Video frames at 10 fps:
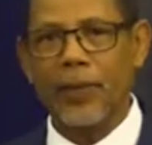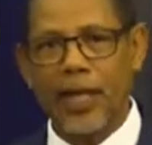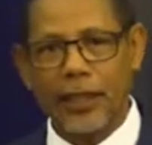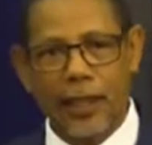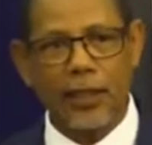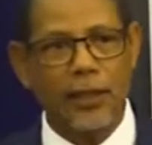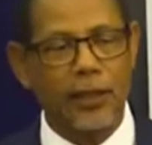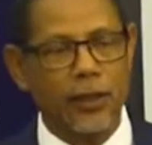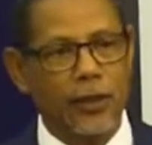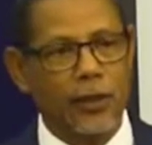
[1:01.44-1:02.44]
But I
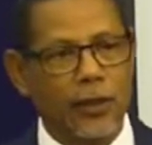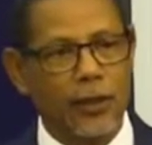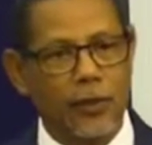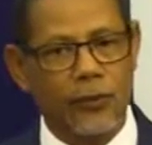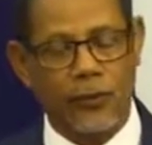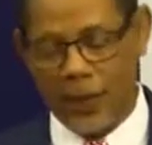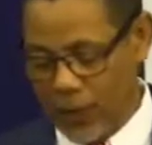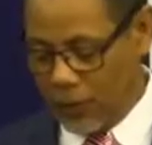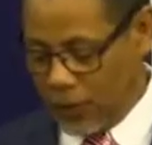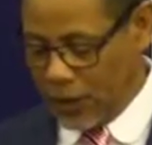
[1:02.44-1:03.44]
think
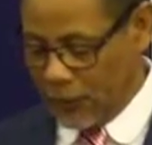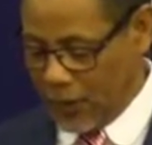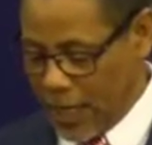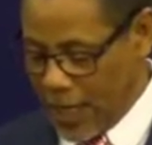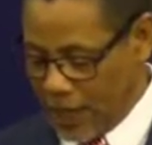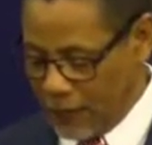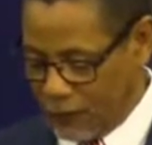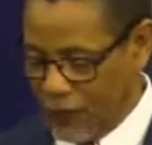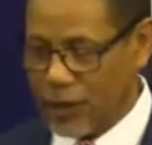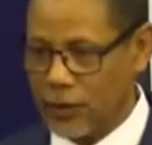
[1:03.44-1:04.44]
when I
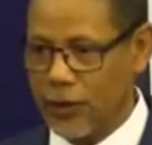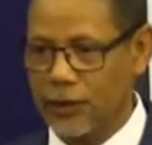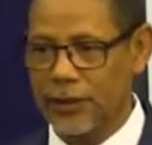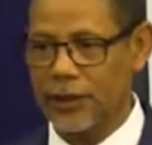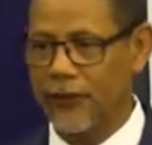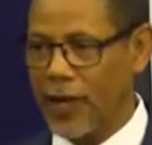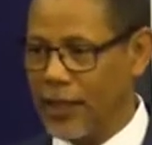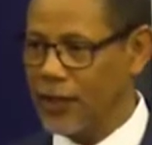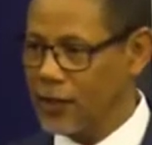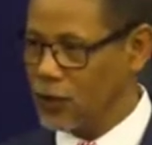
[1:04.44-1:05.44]
reflect on this
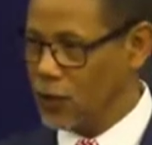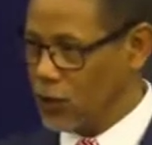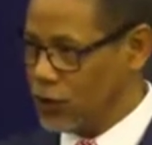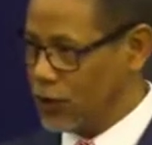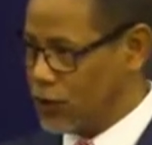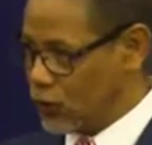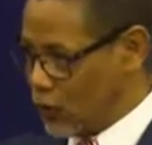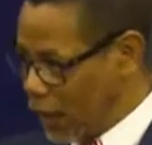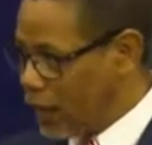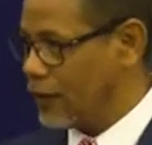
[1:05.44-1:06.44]
finding the solutions
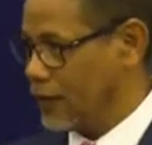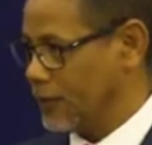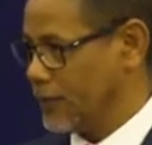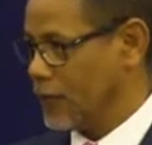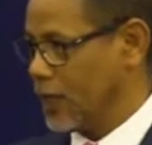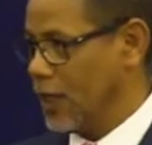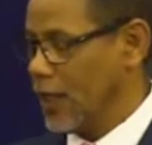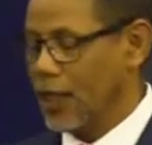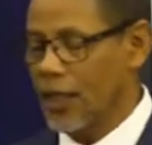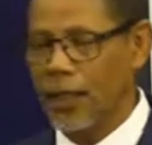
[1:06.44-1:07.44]
together,
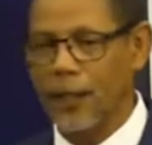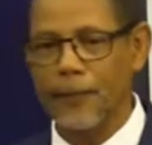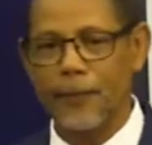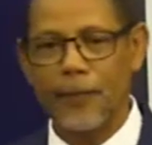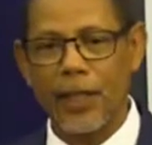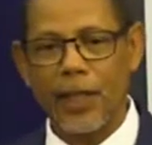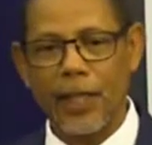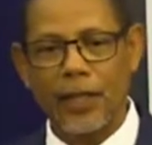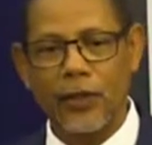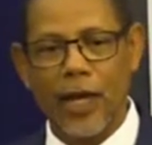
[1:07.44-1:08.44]
I'm
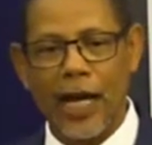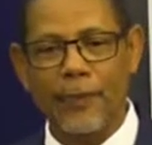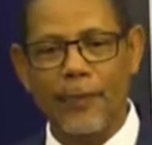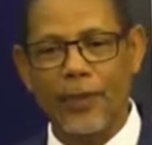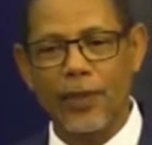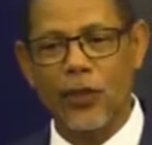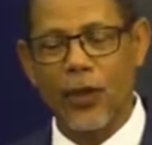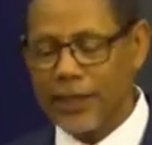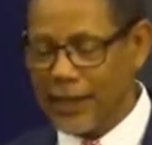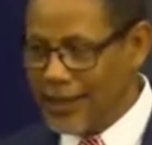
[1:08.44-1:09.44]

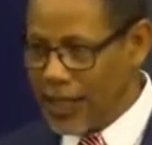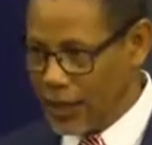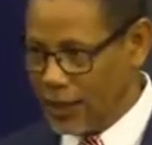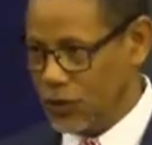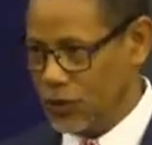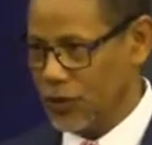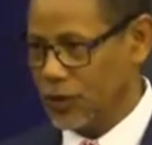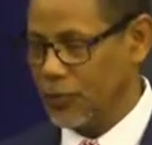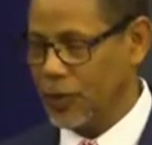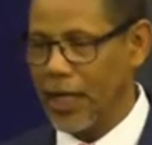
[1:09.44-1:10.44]
quite
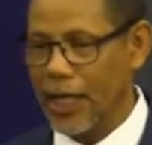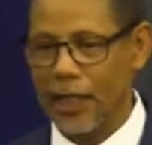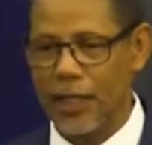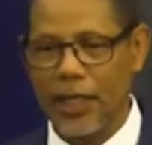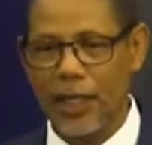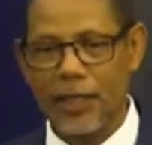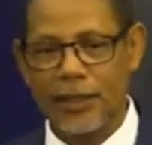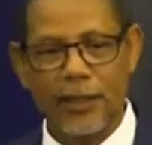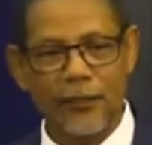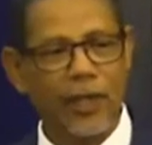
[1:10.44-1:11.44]
encouraged by
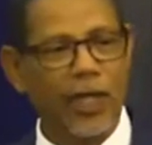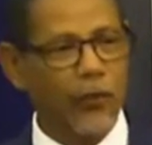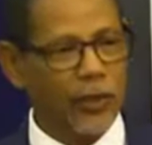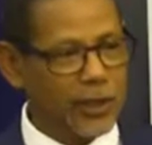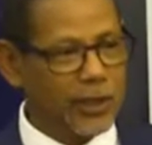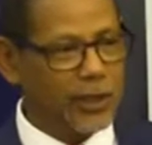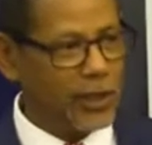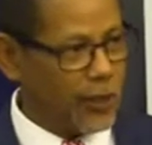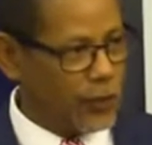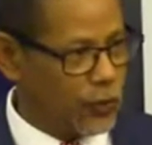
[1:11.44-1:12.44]
something I
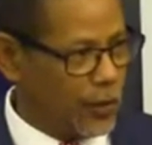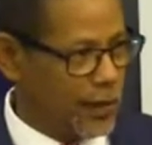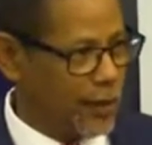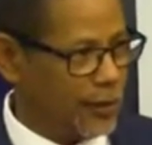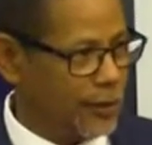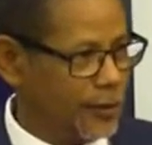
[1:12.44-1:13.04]
witnessed last week.